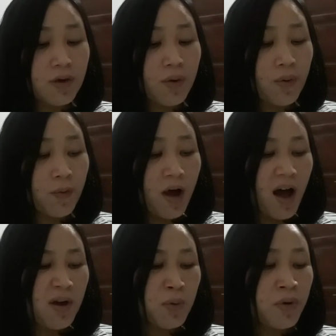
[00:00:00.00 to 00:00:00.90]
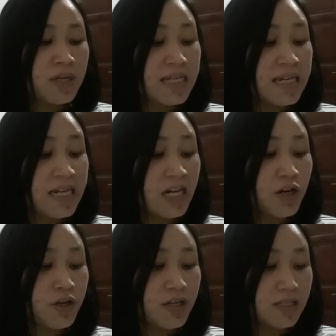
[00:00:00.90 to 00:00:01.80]
so I was
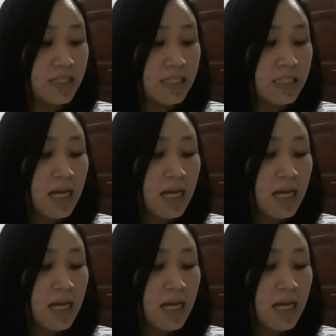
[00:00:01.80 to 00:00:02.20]
curious.